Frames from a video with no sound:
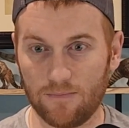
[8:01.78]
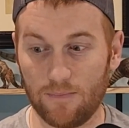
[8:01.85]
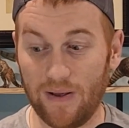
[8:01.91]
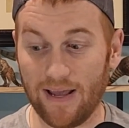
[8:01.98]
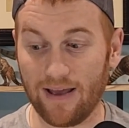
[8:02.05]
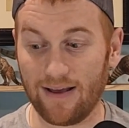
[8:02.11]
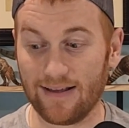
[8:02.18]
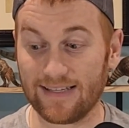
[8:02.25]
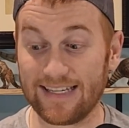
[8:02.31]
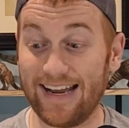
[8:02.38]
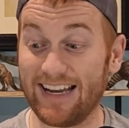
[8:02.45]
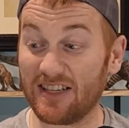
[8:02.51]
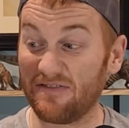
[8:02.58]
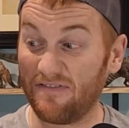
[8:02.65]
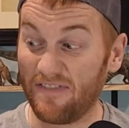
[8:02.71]
because it
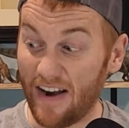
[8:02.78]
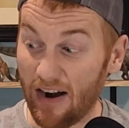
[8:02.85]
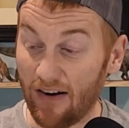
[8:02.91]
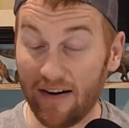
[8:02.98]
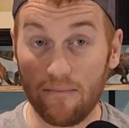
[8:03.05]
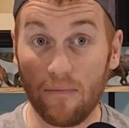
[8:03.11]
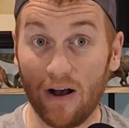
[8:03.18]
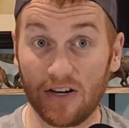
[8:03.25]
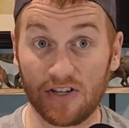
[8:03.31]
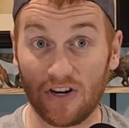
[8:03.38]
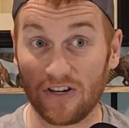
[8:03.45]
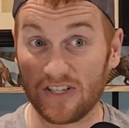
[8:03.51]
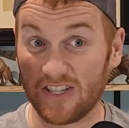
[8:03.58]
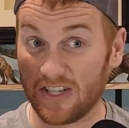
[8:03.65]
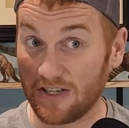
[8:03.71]
is very much a
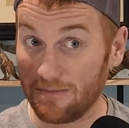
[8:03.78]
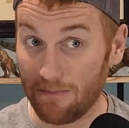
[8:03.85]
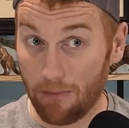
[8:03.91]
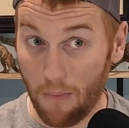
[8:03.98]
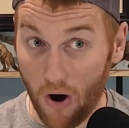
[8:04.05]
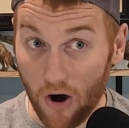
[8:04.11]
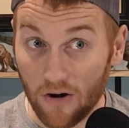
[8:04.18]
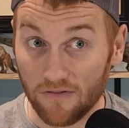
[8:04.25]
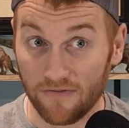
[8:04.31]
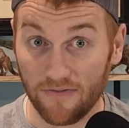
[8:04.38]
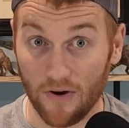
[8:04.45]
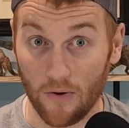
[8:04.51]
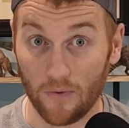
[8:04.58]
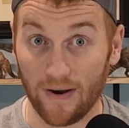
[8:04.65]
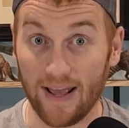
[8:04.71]

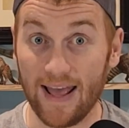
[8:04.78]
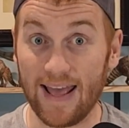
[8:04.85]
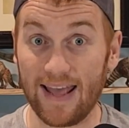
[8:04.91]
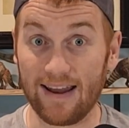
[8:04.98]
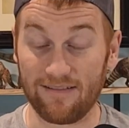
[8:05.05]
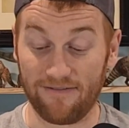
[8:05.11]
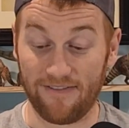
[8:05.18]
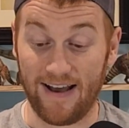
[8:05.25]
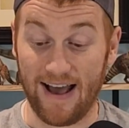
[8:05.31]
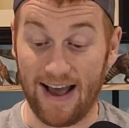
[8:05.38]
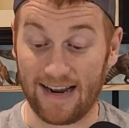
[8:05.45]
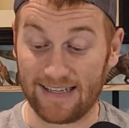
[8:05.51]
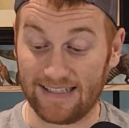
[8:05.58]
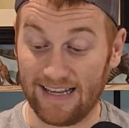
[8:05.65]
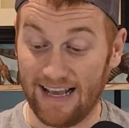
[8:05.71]
smartphone. In
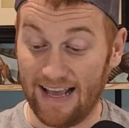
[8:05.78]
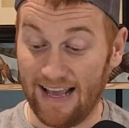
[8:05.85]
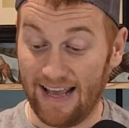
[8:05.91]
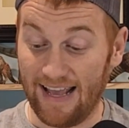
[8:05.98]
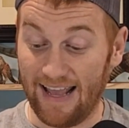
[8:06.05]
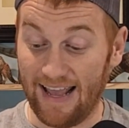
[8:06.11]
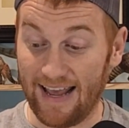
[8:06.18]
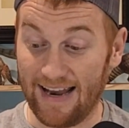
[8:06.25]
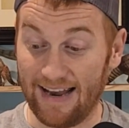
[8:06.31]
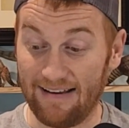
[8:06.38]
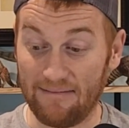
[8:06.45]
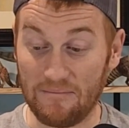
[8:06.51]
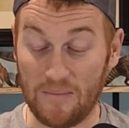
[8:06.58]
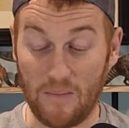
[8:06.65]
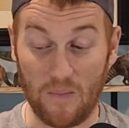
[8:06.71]
fact, it
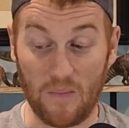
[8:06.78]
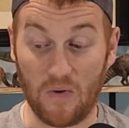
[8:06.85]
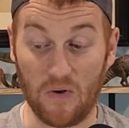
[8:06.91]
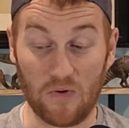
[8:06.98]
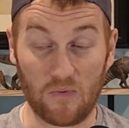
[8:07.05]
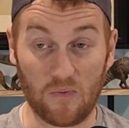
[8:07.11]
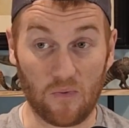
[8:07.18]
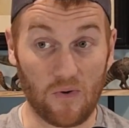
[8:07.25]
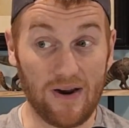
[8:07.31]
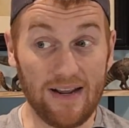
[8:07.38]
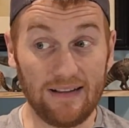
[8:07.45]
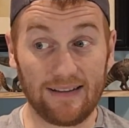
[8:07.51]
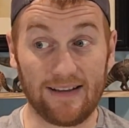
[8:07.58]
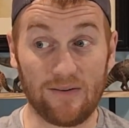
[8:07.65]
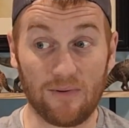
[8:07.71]
could
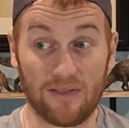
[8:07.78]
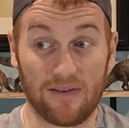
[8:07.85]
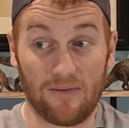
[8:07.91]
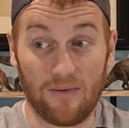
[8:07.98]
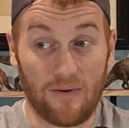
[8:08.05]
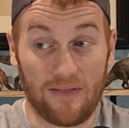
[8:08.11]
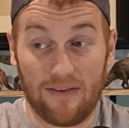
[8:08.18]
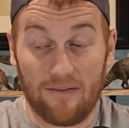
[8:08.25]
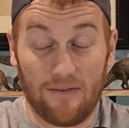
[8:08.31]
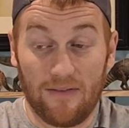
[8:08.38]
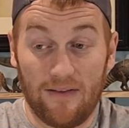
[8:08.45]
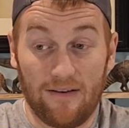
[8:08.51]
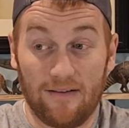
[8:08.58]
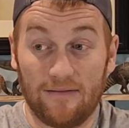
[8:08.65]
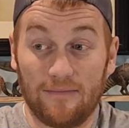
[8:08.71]
really, with
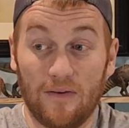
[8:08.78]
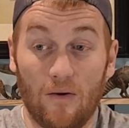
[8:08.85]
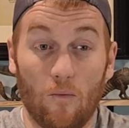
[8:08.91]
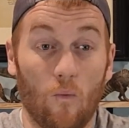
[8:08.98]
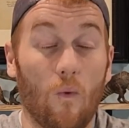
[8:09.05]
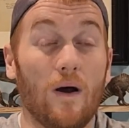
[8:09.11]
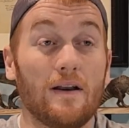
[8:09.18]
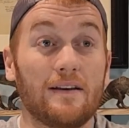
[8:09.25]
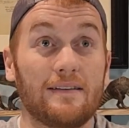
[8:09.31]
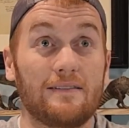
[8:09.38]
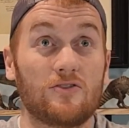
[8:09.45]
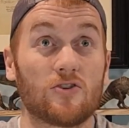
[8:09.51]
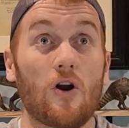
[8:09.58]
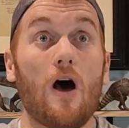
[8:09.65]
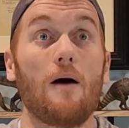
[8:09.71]
the one
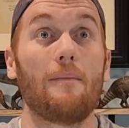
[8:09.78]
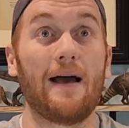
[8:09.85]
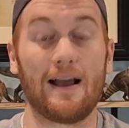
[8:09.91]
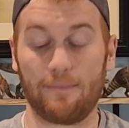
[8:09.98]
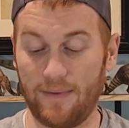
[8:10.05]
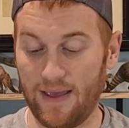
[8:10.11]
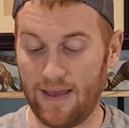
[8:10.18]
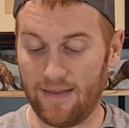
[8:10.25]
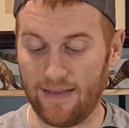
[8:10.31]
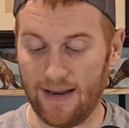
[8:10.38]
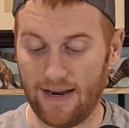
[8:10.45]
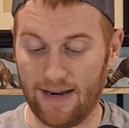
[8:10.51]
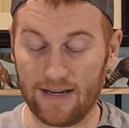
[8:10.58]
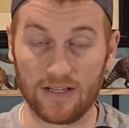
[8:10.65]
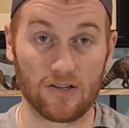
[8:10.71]
drawback being that
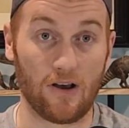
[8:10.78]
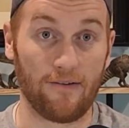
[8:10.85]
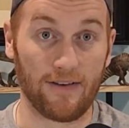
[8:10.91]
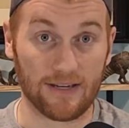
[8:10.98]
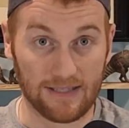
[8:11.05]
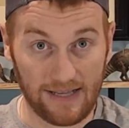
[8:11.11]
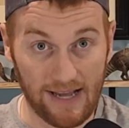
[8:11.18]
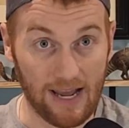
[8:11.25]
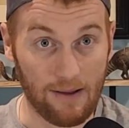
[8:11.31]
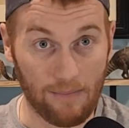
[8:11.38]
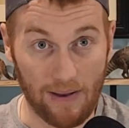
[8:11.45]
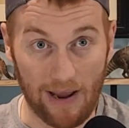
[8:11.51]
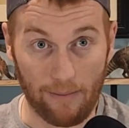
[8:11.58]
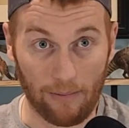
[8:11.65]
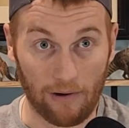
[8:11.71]
it is obviously
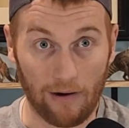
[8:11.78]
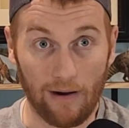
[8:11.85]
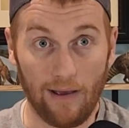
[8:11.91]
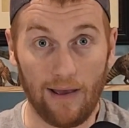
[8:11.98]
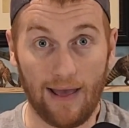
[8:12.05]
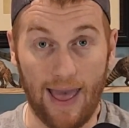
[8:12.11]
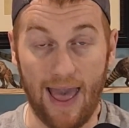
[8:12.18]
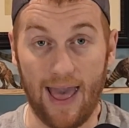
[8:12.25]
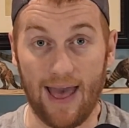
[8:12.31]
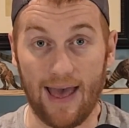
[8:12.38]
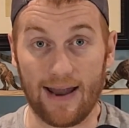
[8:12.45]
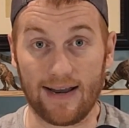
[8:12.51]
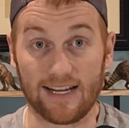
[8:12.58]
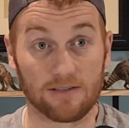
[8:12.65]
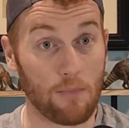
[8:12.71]
ePaper
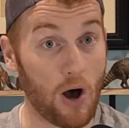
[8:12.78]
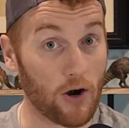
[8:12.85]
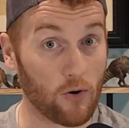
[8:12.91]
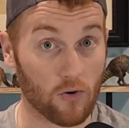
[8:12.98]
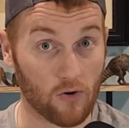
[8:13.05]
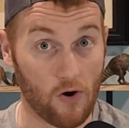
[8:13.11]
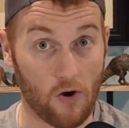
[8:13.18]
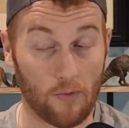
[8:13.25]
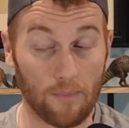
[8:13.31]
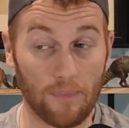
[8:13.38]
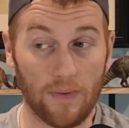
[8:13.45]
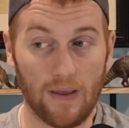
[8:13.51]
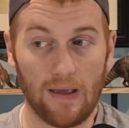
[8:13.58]
and is monochrome,